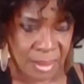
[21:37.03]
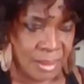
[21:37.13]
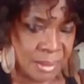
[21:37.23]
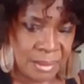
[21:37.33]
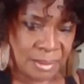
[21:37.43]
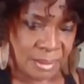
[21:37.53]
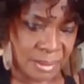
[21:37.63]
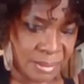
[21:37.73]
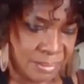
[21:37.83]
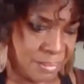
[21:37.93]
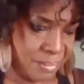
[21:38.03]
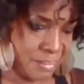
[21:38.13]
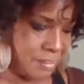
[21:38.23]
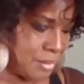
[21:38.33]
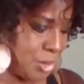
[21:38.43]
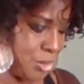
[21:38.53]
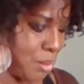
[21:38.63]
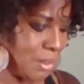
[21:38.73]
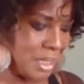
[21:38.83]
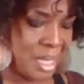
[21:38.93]
some of
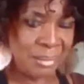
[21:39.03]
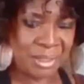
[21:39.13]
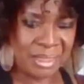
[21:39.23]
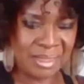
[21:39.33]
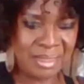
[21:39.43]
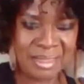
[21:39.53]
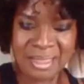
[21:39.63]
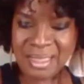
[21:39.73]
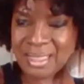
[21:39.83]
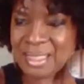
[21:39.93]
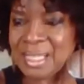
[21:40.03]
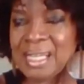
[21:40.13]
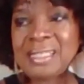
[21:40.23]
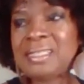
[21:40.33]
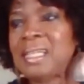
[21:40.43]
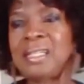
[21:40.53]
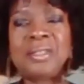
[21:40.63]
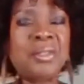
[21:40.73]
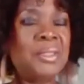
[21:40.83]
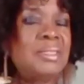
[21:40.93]
the options. And
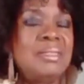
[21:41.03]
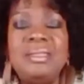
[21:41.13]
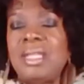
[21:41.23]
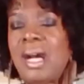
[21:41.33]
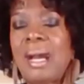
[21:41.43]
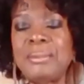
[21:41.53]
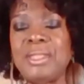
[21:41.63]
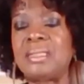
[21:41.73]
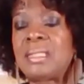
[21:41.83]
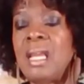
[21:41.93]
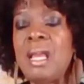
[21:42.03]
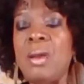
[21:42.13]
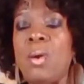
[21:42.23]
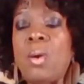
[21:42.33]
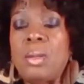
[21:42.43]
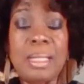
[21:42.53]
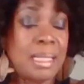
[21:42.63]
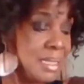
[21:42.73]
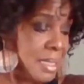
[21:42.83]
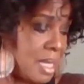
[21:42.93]
again, options. Like
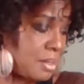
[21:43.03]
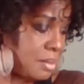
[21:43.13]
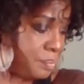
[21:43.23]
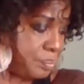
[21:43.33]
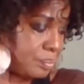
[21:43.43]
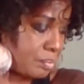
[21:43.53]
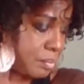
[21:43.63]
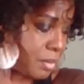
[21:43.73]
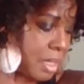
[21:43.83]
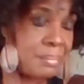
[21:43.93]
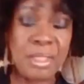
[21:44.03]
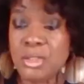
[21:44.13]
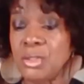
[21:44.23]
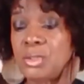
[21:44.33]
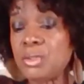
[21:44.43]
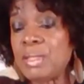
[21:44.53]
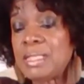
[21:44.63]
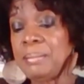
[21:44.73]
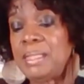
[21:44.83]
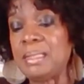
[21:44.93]
I said, I mentioned those
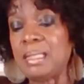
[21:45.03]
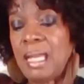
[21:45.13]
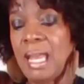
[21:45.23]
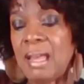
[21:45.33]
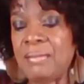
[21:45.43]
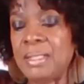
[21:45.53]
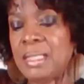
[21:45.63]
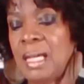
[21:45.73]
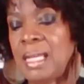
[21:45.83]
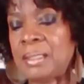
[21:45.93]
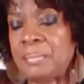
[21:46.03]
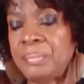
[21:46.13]
recipes they have in the guide.